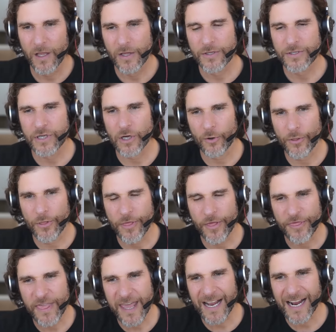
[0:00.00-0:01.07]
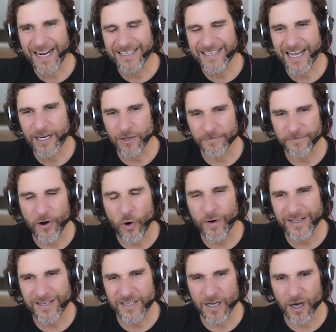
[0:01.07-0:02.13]
so the thing I tend to
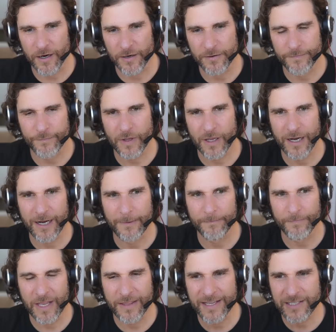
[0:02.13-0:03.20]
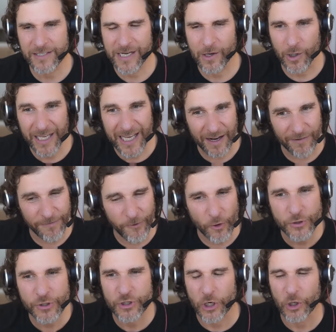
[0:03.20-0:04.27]
focus on, um, and this co- kind of full
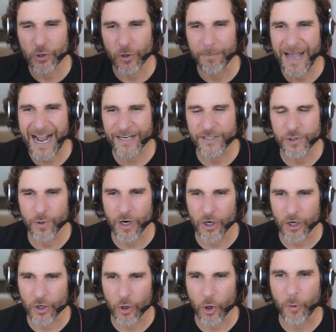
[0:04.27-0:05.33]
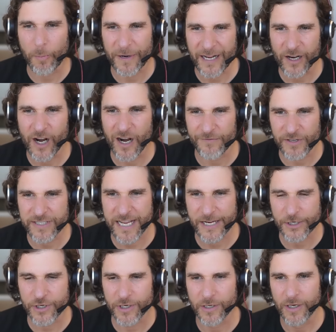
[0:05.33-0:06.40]
circle back to our opening
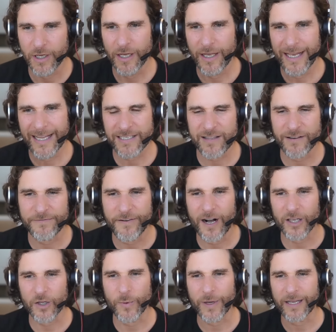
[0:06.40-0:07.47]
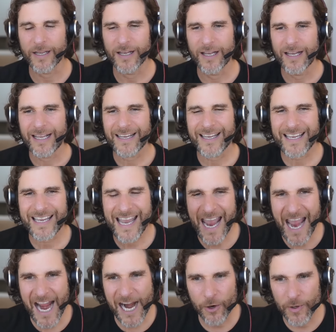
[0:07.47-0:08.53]
conversation, it's the following:
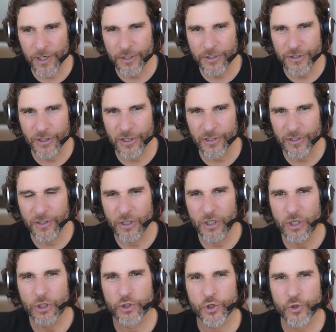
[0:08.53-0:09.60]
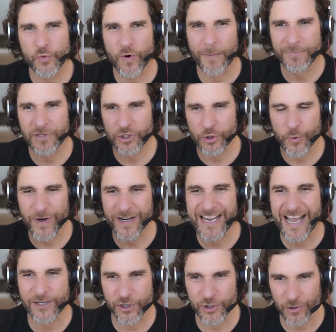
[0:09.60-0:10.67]
character trumps
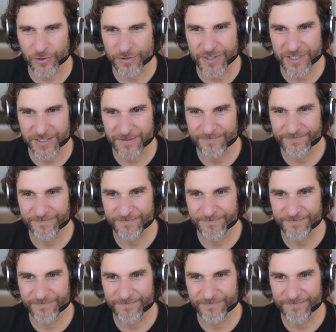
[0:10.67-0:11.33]
credentials.